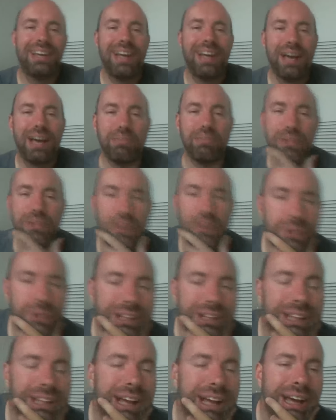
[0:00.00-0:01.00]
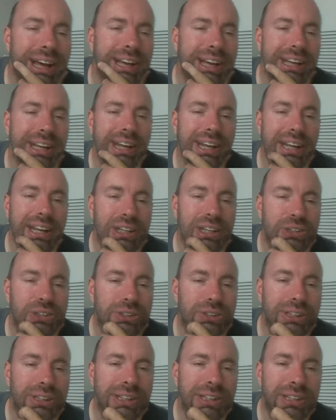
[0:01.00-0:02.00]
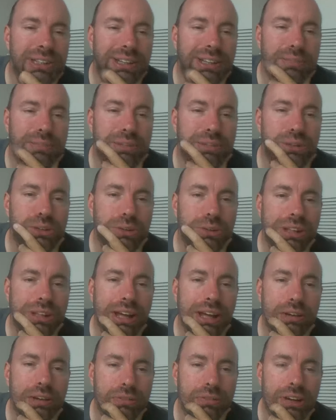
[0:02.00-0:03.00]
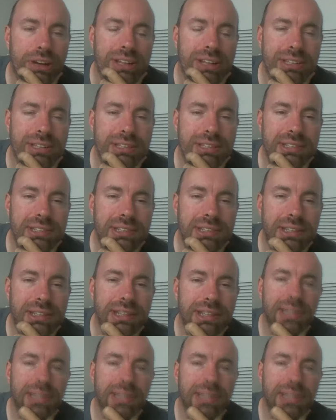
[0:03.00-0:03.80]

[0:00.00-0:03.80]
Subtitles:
I've been doing a lot, actually. I've been doing a lot of runs.